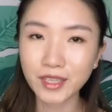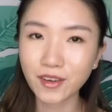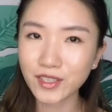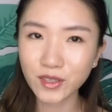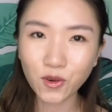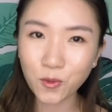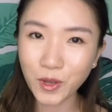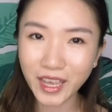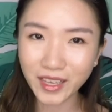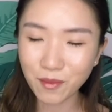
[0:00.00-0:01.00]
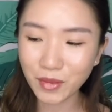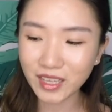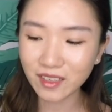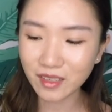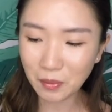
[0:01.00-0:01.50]
Romand Lip
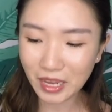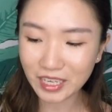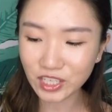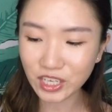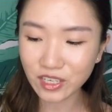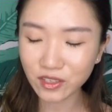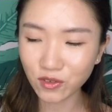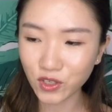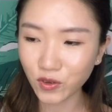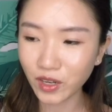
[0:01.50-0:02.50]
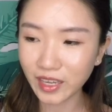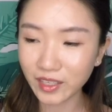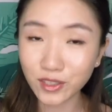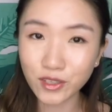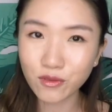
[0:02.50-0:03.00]
Matter is the next one that I had inside
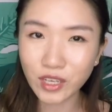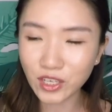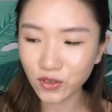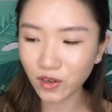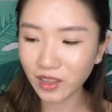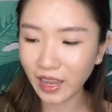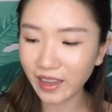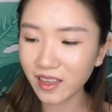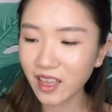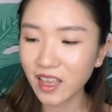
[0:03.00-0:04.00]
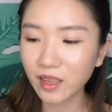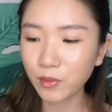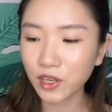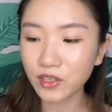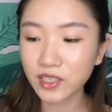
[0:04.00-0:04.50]
my intro, and I'm all done
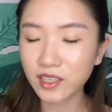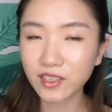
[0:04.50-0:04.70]
with that,